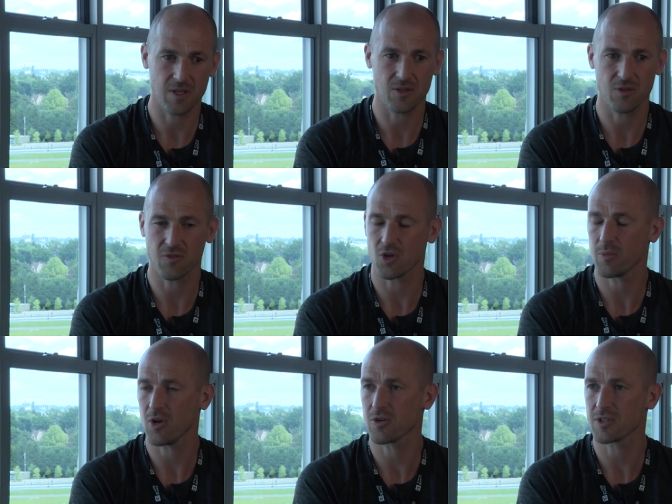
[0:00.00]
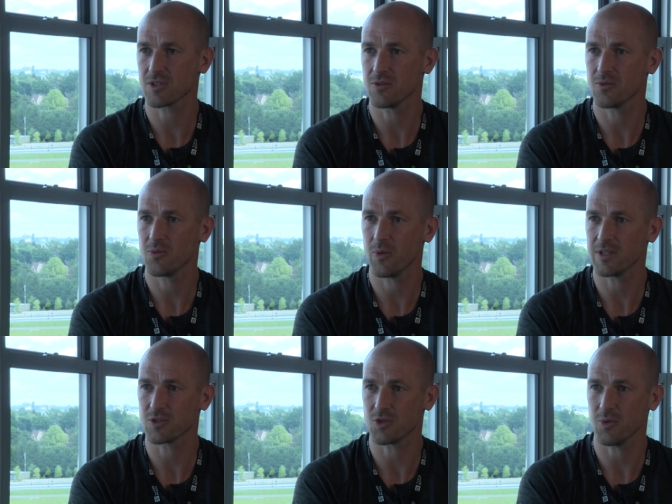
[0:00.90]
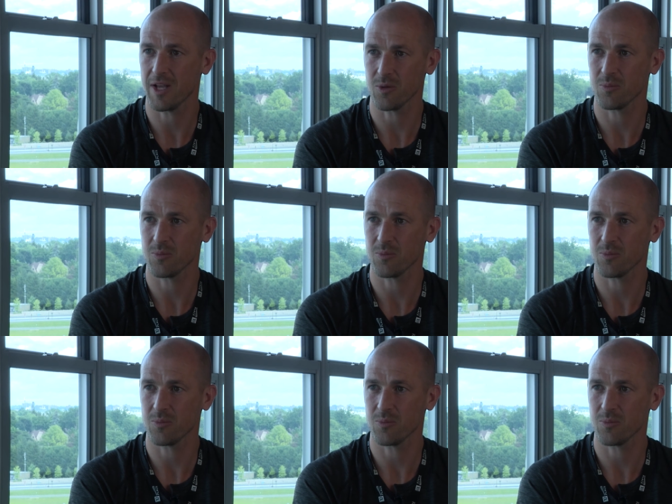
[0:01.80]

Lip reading: you've got to be honest that wins do help